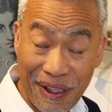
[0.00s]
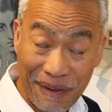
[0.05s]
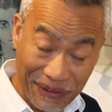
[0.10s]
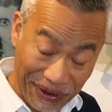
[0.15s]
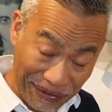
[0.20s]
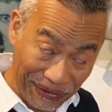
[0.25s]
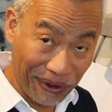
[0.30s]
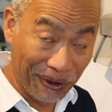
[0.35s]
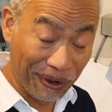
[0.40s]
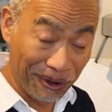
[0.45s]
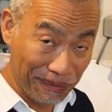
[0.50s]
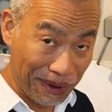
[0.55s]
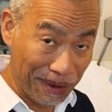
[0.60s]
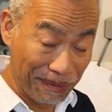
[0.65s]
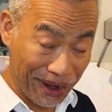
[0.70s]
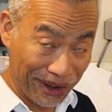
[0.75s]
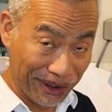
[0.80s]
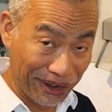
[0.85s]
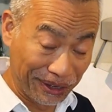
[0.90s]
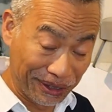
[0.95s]
before my
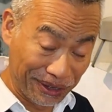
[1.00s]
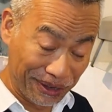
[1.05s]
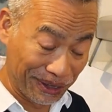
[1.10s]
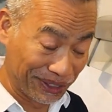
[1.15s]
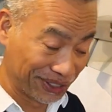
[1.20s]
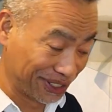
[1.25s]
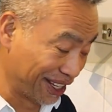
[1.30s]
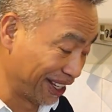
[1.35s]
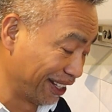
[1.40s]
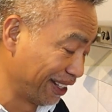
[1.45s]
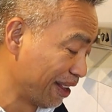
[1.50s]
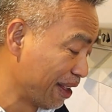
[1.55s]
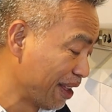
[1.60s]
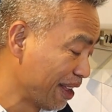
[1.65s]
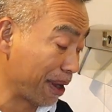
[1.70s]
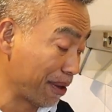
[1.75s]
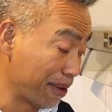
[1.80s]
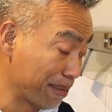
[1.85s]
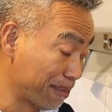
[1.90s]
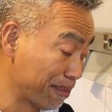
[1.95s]
mother cooks it.
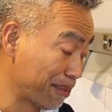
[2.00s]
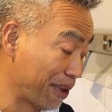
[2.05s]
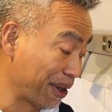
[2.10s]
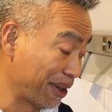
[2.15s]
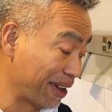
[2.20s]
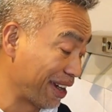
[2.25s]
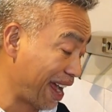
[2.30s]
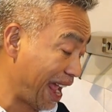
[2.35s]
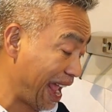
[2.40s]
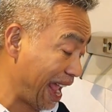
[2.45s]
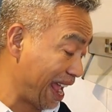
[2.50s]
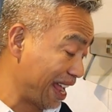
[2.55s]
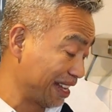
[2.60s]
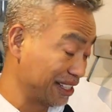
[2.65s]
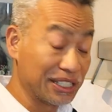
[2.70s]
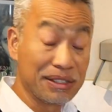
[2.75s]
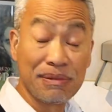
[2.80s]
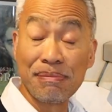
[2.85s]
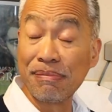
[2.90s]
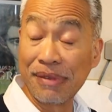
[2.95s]
My brother
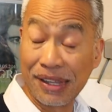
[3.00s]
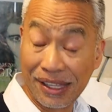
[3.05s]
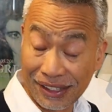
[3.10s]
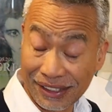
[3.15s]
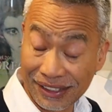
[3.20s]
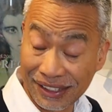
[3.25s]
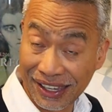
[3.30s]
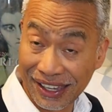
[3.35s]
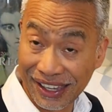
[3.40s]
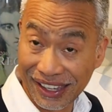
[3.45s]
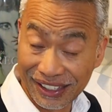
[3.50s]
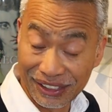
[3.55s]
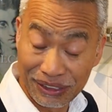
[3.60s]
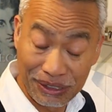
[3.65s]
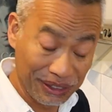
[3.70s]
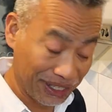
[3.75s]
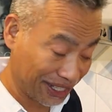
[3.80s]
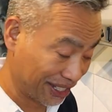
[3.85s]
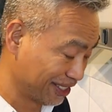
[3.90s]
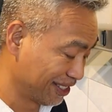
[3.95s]
adds milk
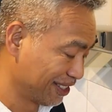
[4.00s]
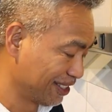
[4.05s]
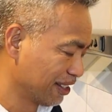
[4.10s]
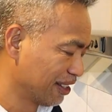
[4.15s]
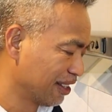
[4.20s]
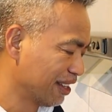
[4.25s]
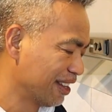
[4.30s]
to this